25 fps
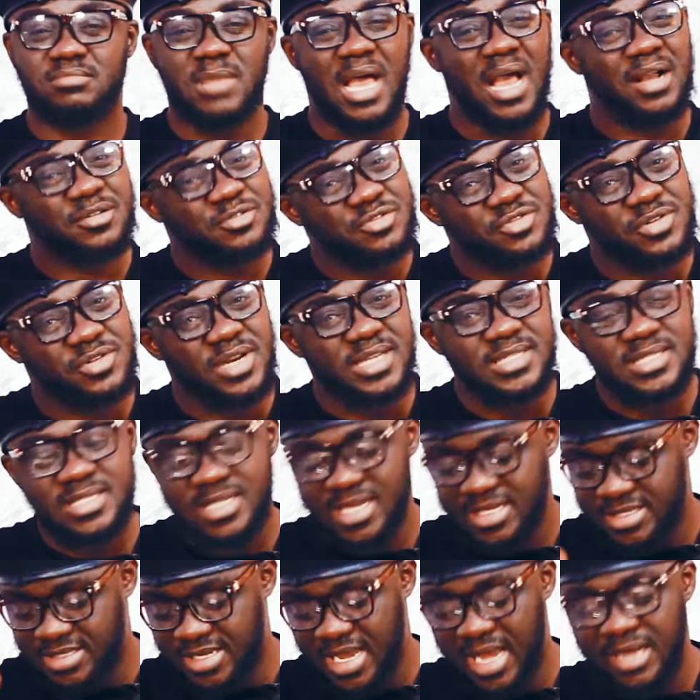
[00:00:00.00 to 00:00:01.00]
actress,
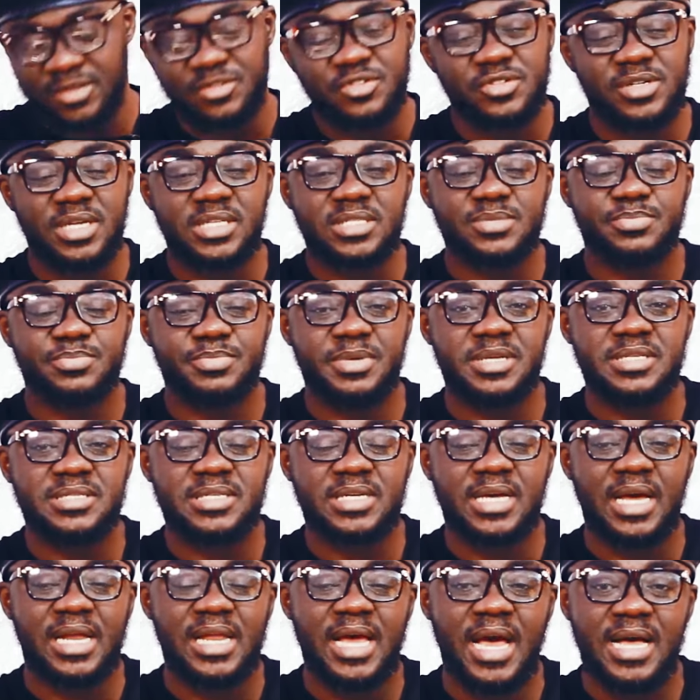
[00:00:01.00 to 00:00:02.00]
yes, actress
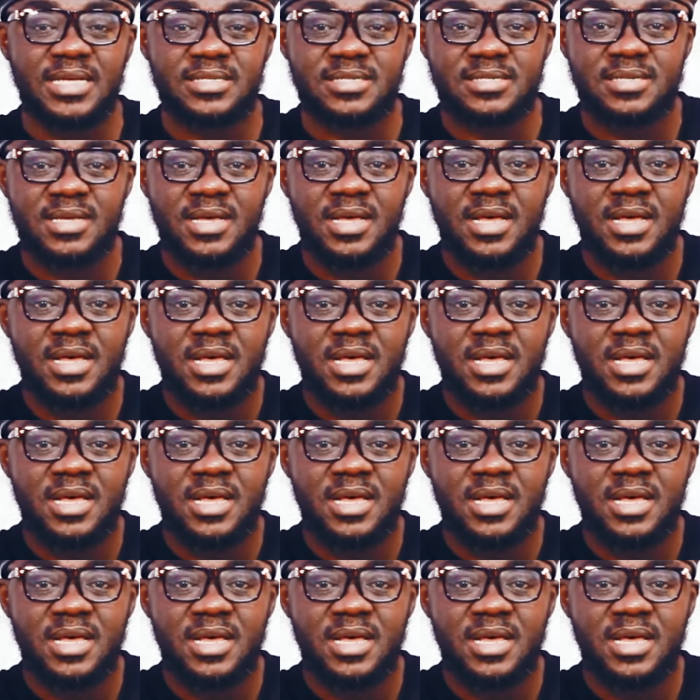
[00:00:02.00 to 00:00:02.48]
basically has